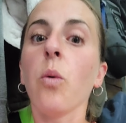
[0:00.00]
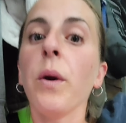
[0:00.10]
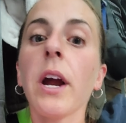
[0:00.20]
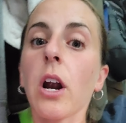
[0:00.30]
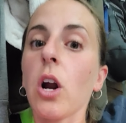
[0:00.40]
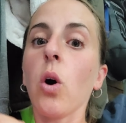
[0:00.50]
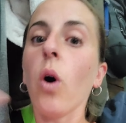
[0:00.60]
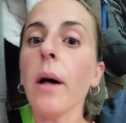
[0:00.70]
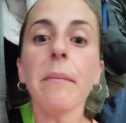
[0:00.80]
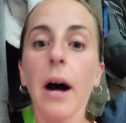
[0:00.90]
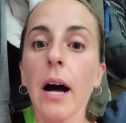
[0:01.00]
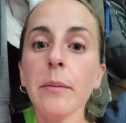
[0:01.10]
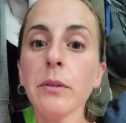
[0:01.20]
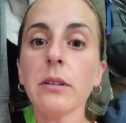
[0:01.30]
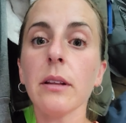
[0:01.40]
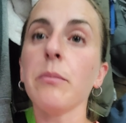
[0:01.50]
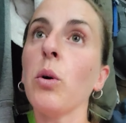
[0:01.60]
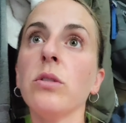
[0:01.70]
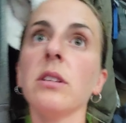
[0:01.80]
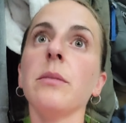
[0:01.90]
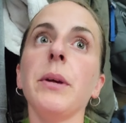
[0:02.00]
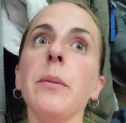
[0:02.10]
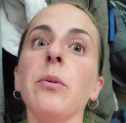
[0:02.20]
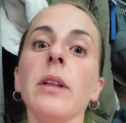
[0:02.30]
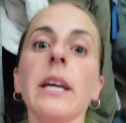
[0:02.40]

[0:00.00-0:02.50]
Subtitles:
We are all moms. Most of the people,